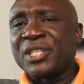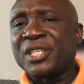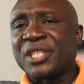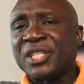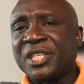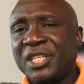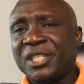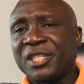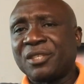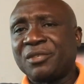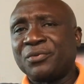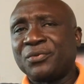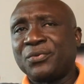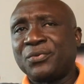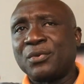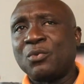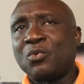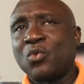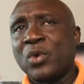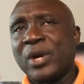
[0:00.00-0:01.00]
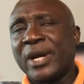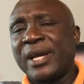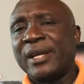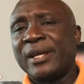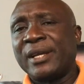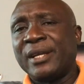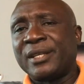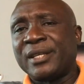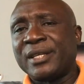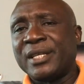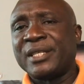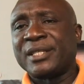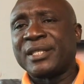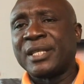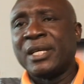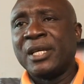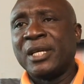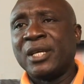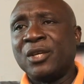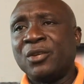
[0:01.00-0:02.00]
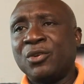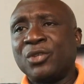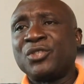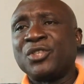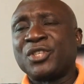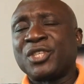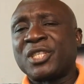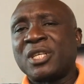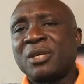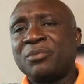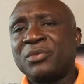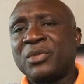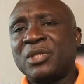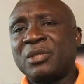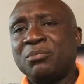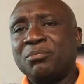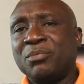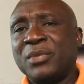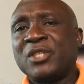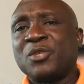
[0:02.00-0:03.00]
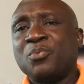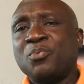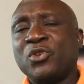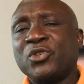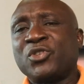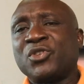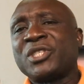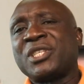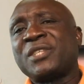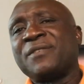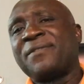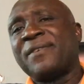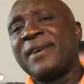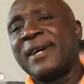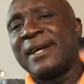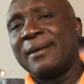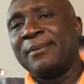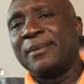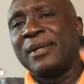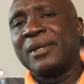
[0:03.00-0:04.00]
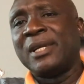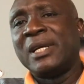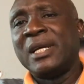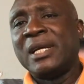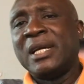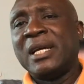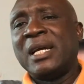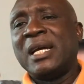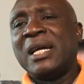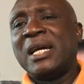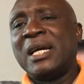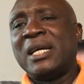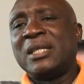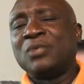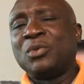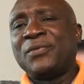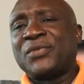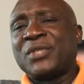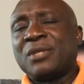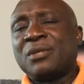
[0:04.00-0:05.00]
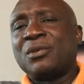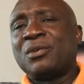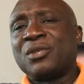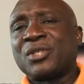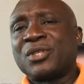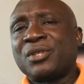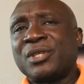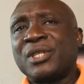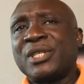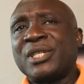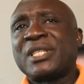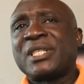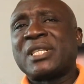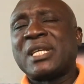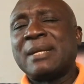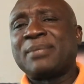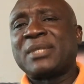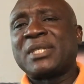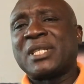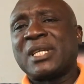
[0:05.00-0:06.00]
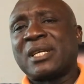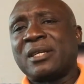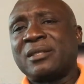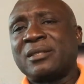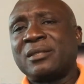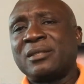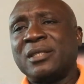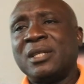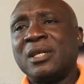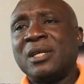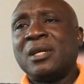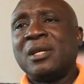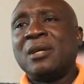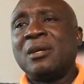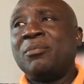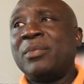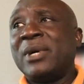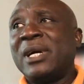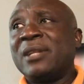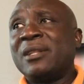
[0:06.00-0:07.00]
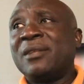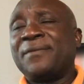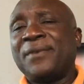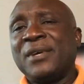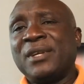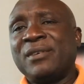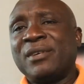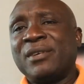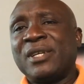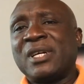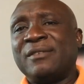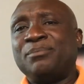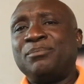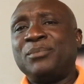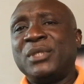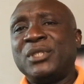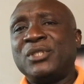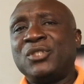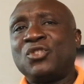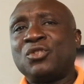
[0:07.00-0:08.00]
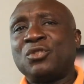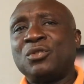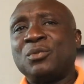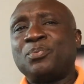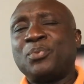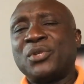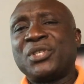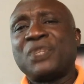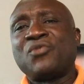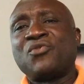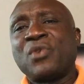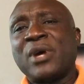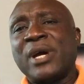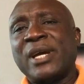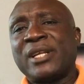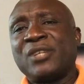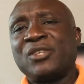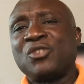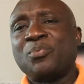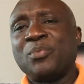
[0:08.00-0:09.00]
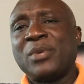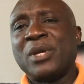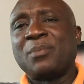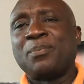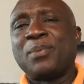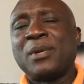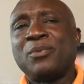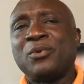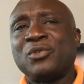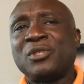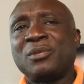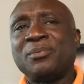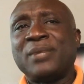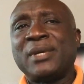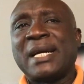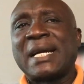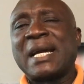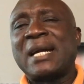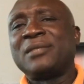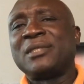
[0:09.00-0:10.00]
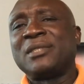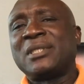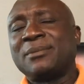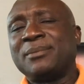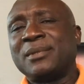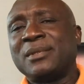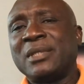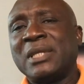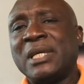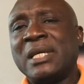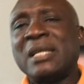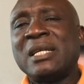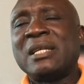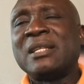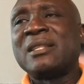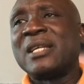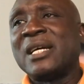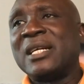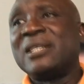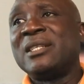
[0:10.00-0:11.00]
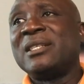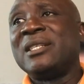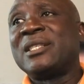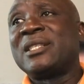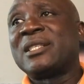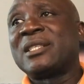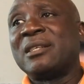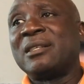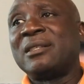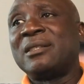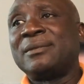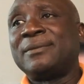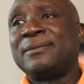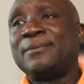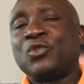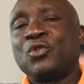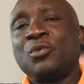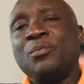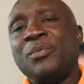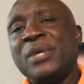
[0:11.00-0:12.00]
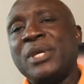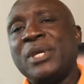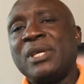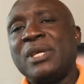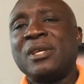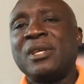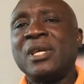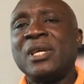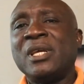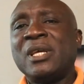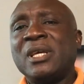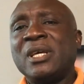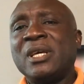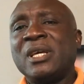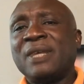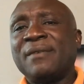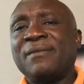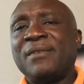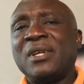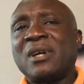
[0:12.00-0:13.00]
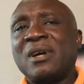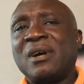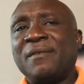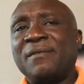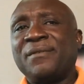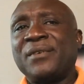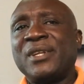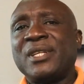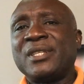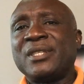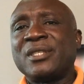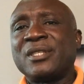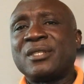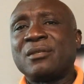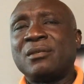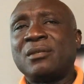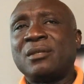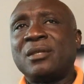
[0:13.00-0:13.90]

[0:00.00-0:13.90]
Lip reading: transition from where it is, you know, to something much more justifiable. And we've seen also the steps taken by the federal government to put it right and to make people to be accountable. Mm. That in itself, to me, gave the confidence